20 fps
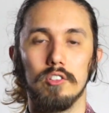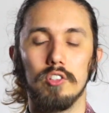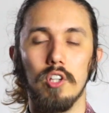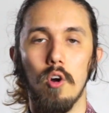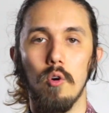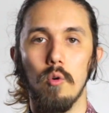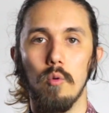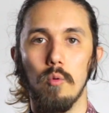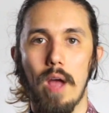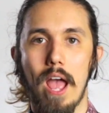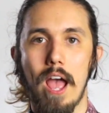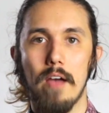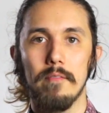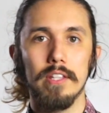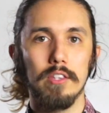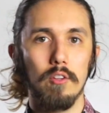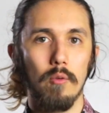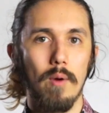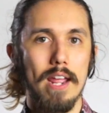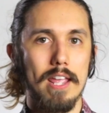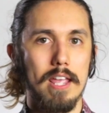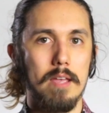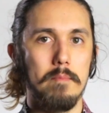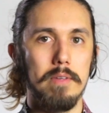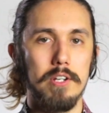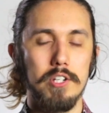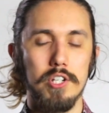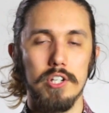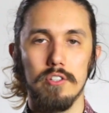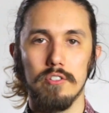So having the right
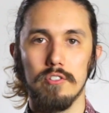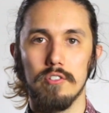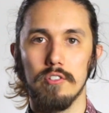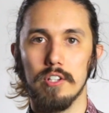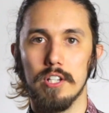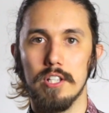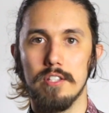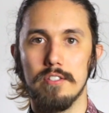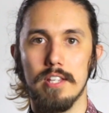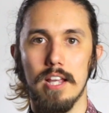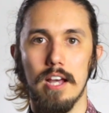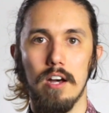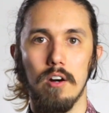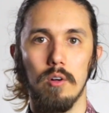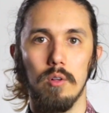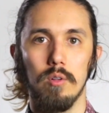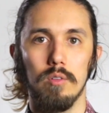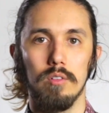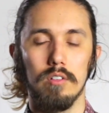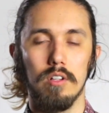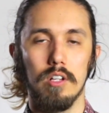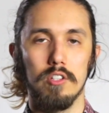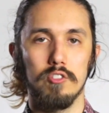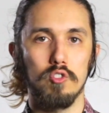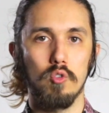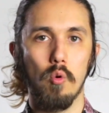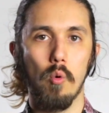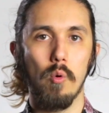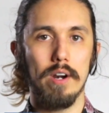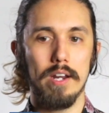images can tell a
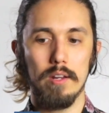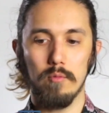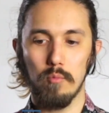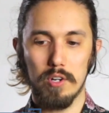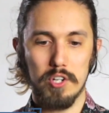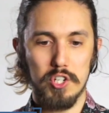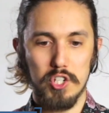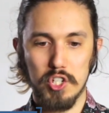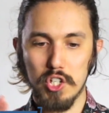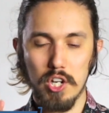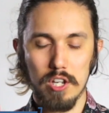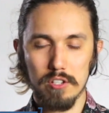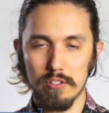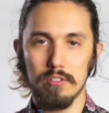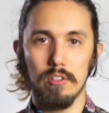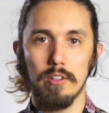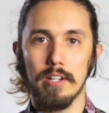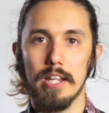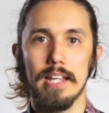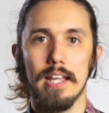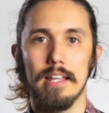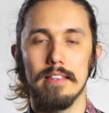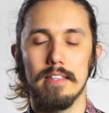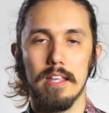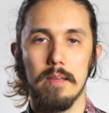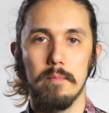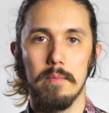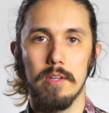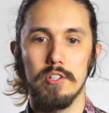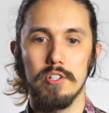story with just looking at
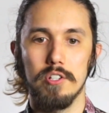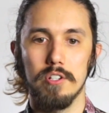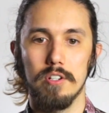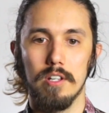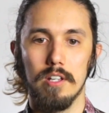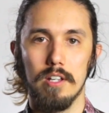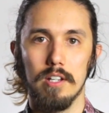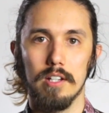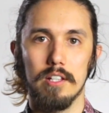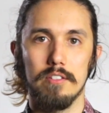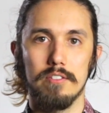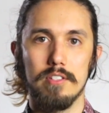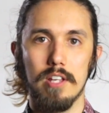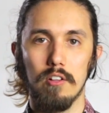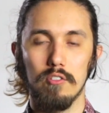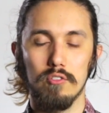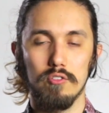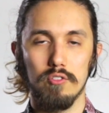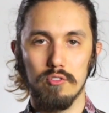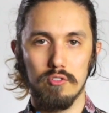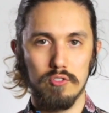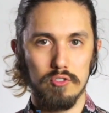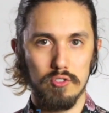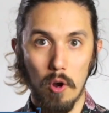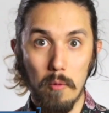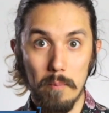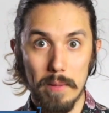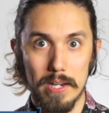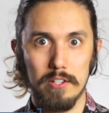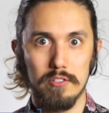the image, can tell
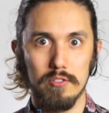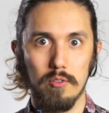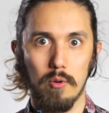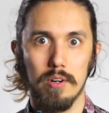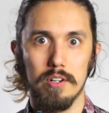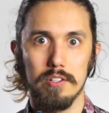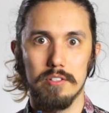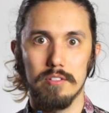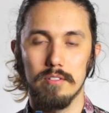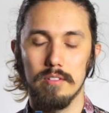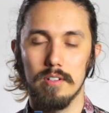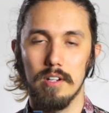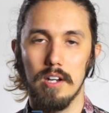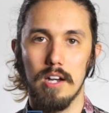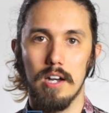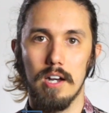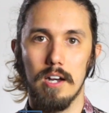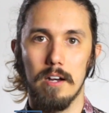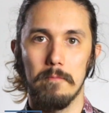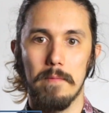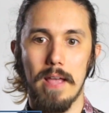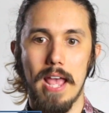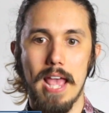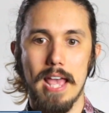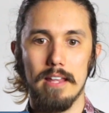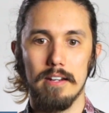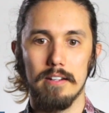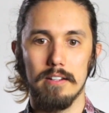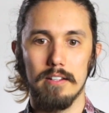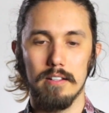so many stories,
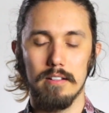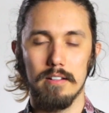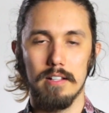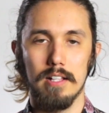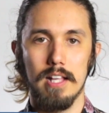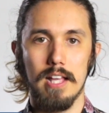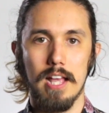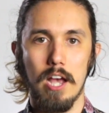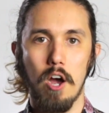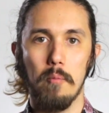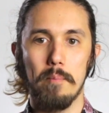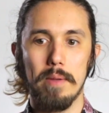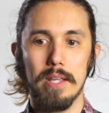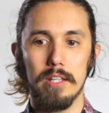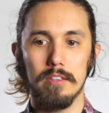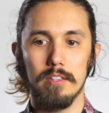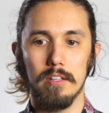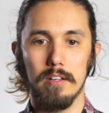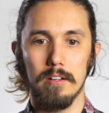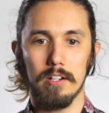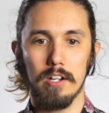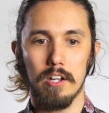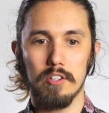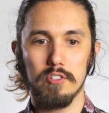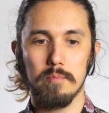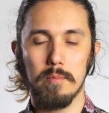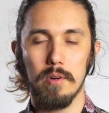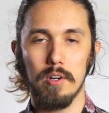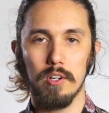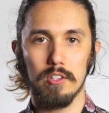and helping the
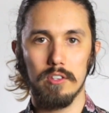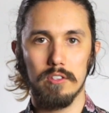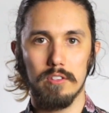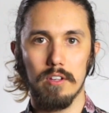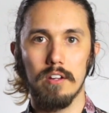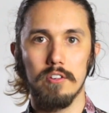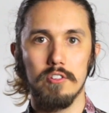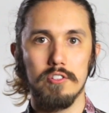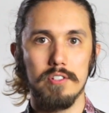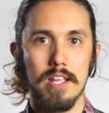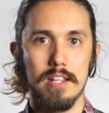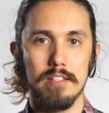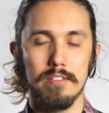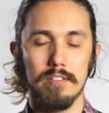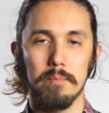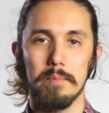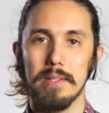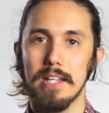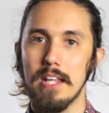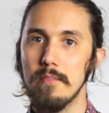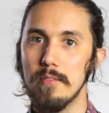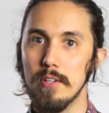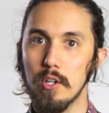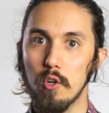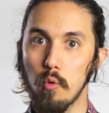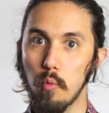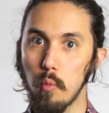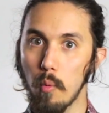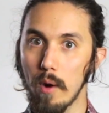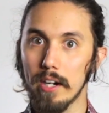customer understand something even
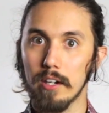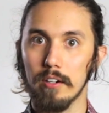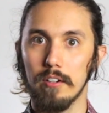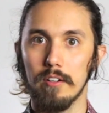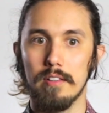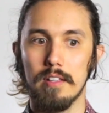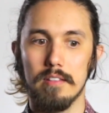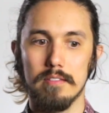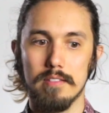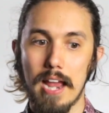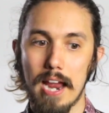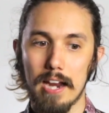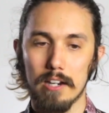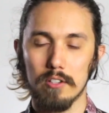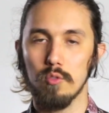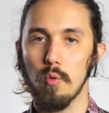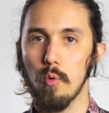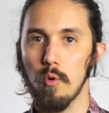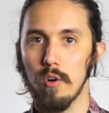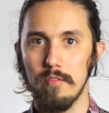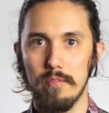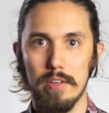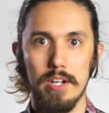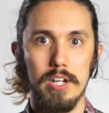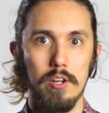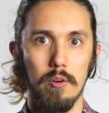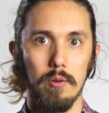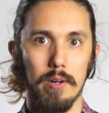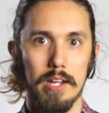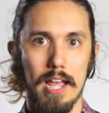quicker than text or
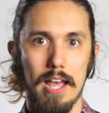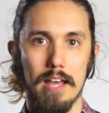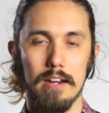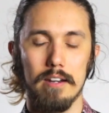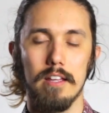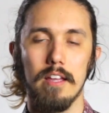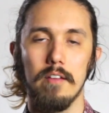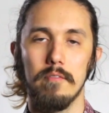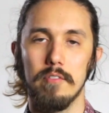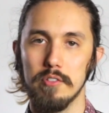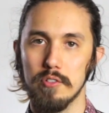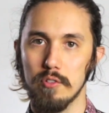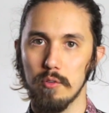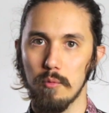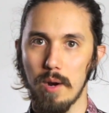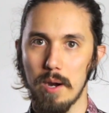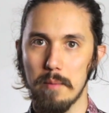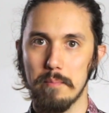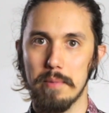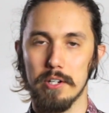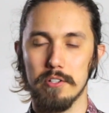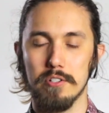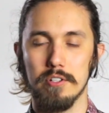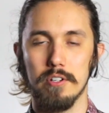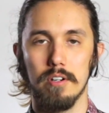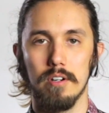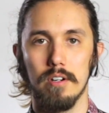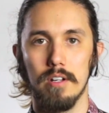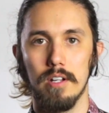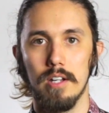video can if it's the right
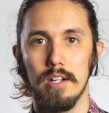picture,